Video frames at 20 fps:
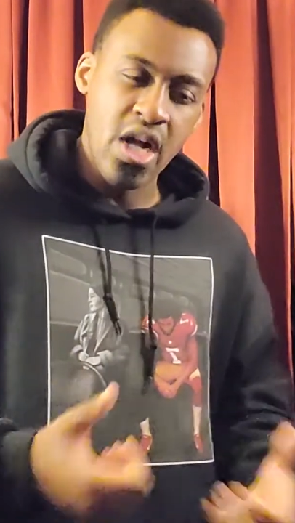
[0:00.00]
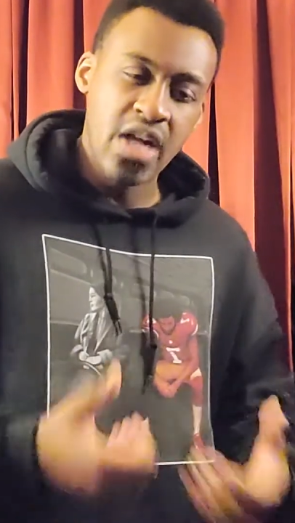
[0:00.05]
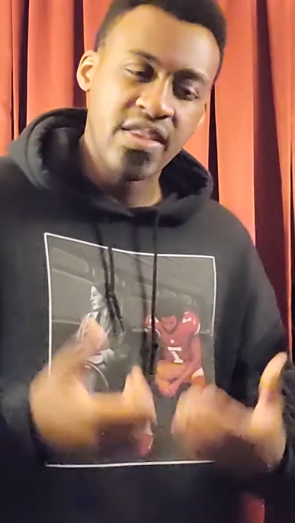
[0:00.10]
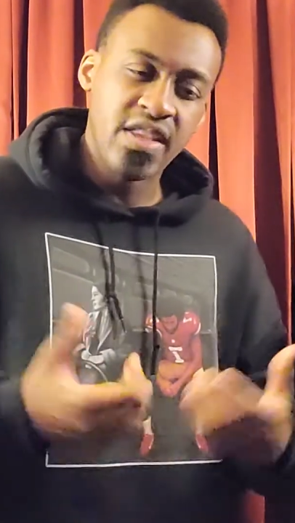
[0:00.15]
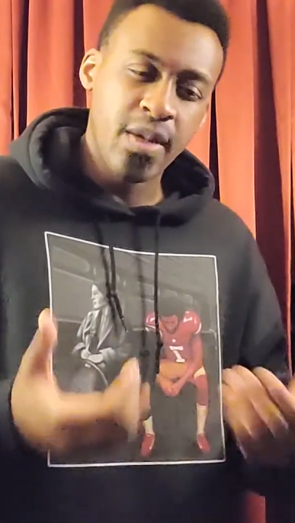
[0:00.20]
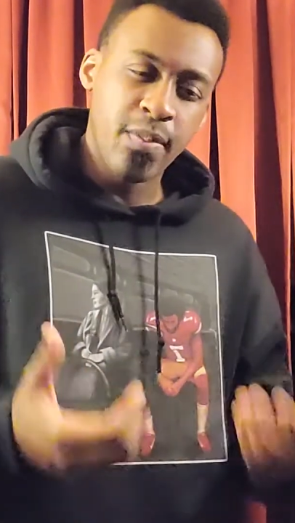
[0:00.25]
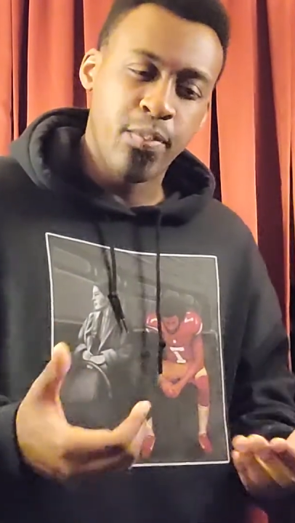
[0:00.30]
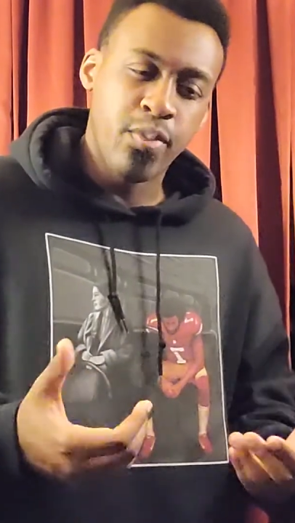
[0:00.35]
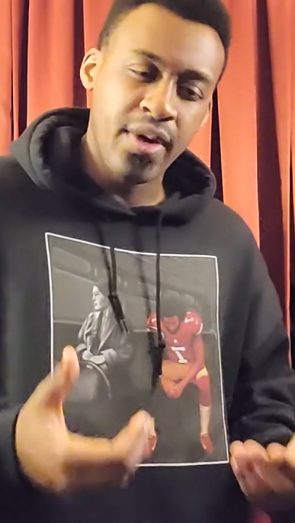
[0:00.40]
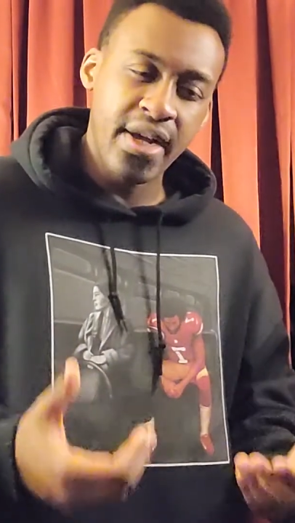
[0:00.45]

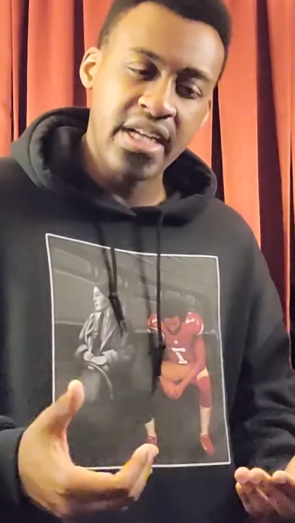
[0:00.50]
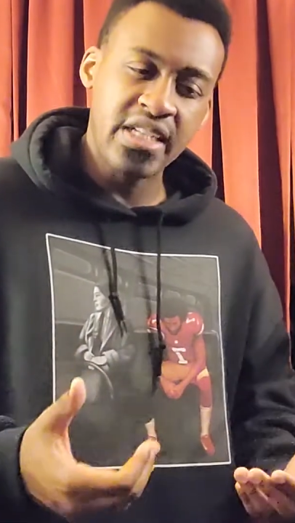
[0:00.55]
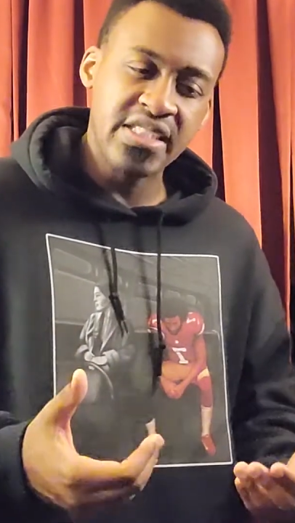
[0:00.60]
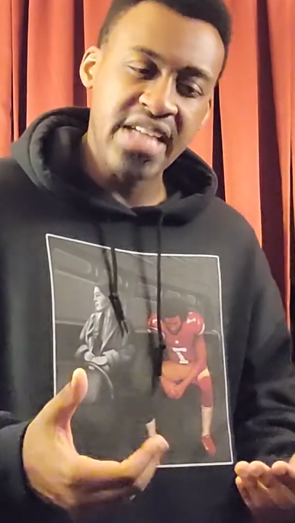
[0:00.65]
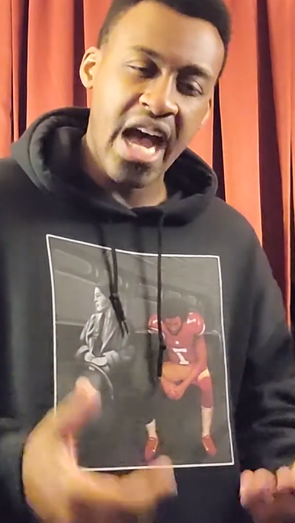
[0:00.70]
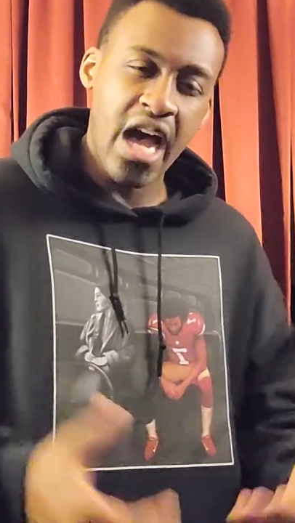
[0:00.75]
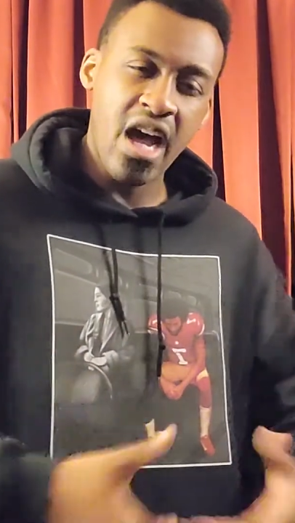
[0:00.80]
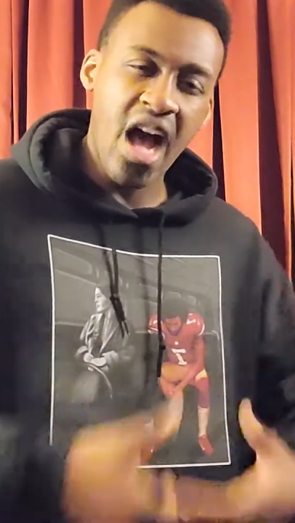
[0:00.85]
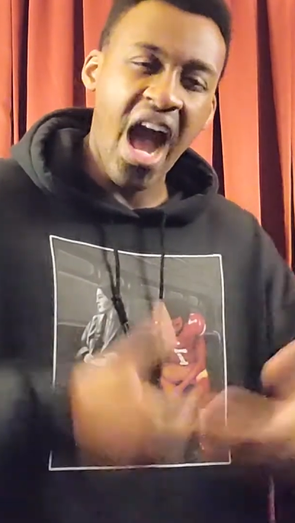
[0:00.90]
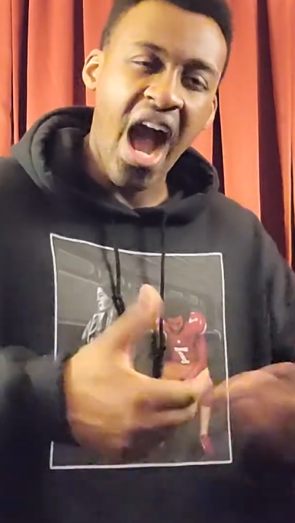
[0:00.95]
that brings
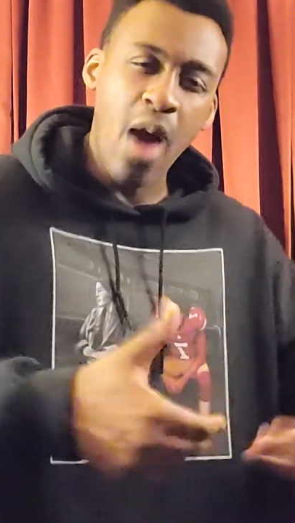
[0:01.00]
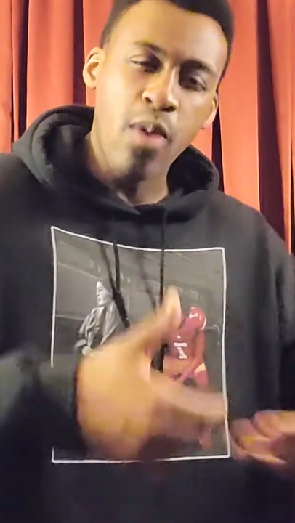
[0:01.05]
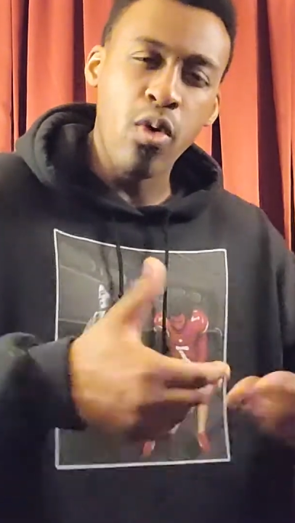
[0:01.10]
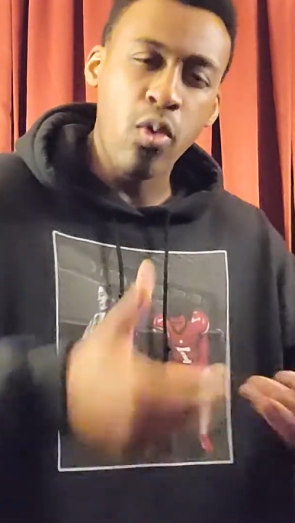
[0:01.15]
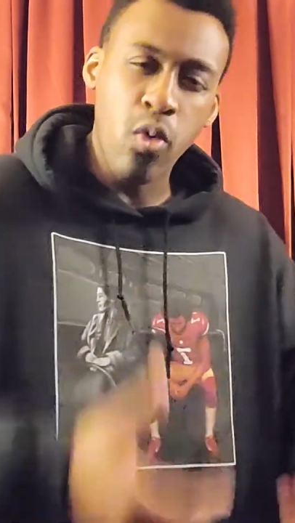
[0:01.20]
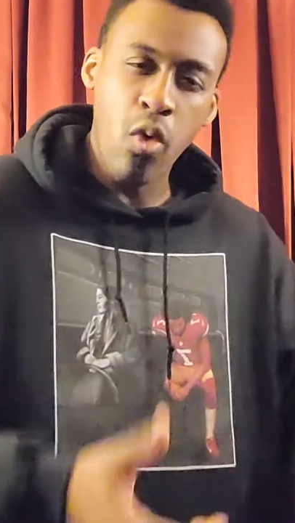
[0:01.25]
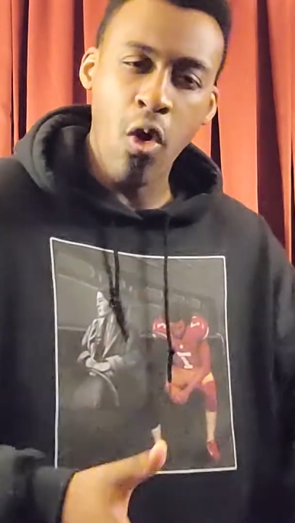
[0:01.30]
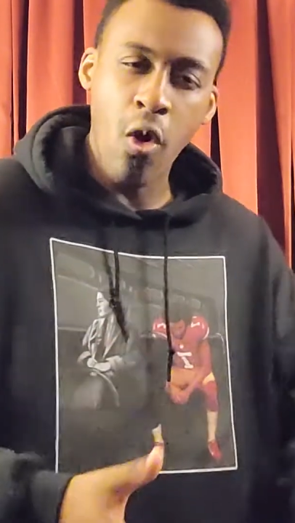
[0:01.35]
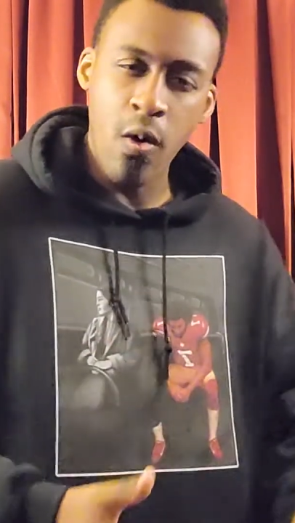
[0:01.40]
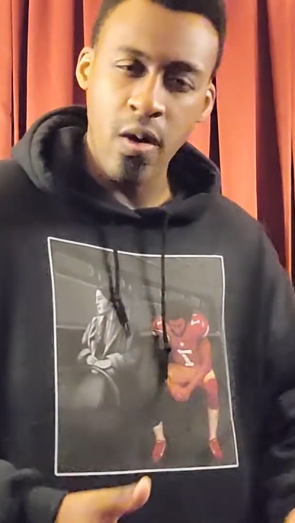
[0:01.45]
out our
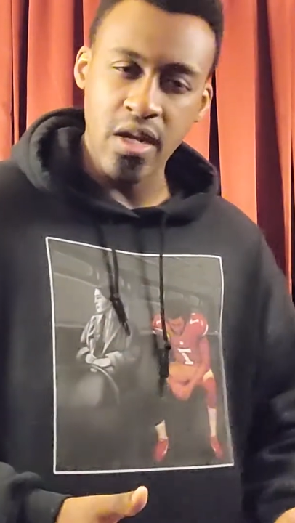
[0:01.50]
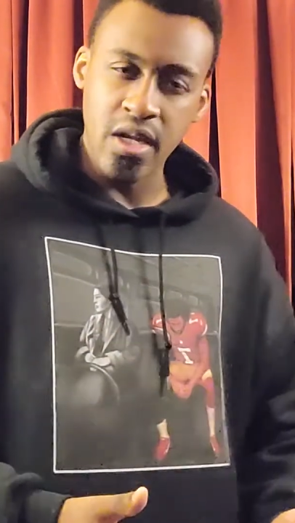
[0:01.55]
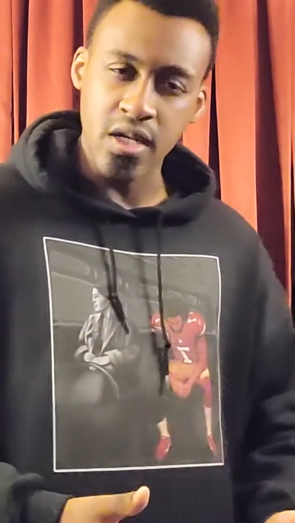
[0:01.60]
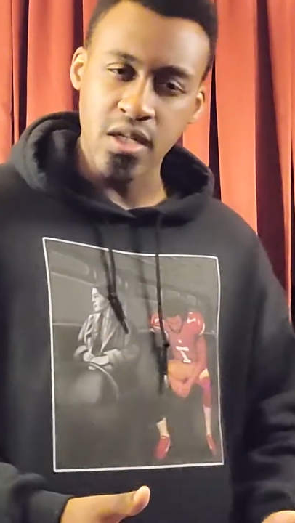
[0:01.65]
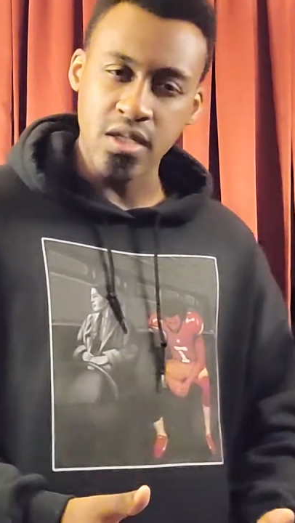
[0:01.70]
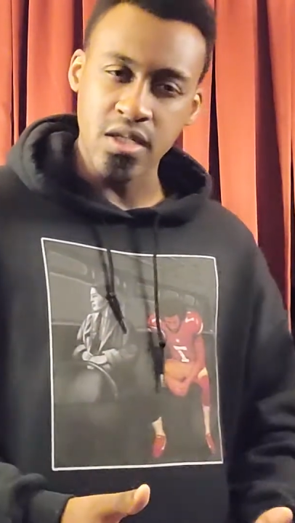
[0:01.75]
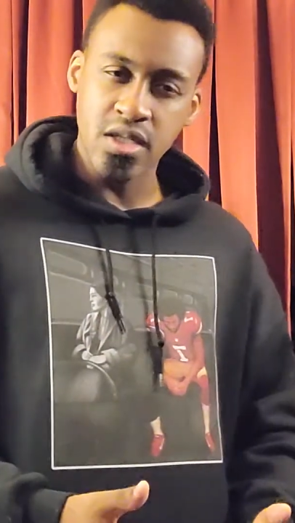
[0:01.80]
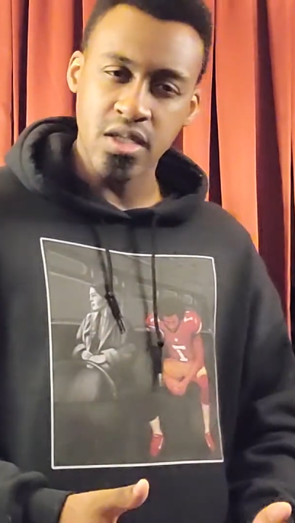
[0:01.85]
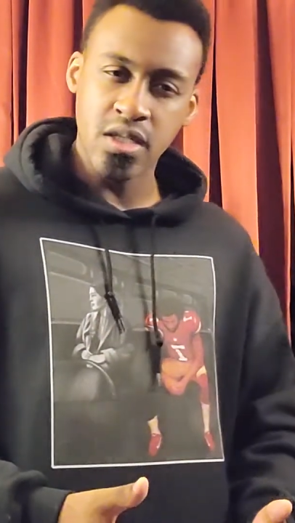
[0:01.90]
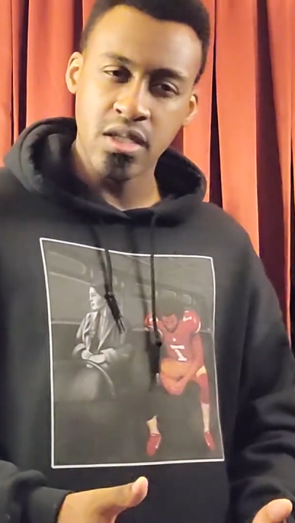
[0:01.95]

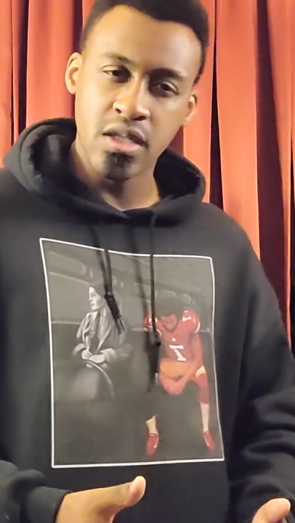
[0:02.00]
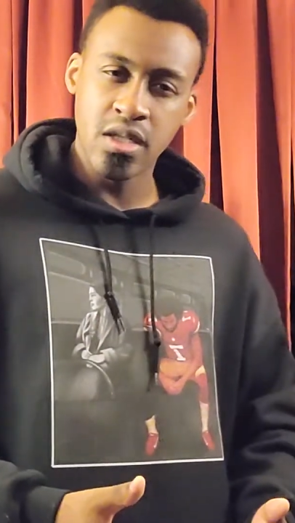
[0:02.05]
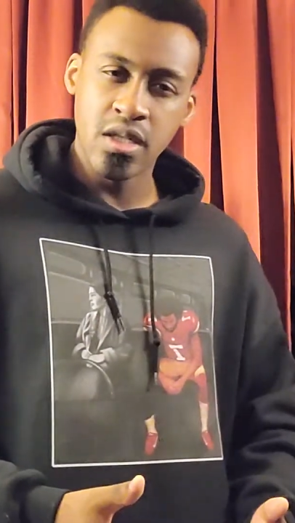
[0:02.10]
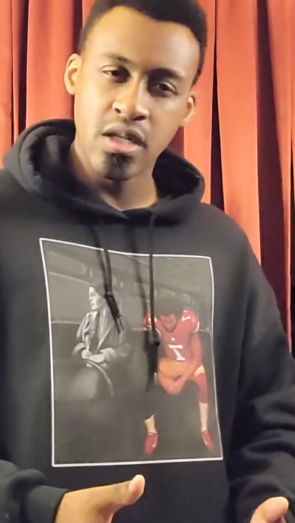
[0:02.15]
warriors,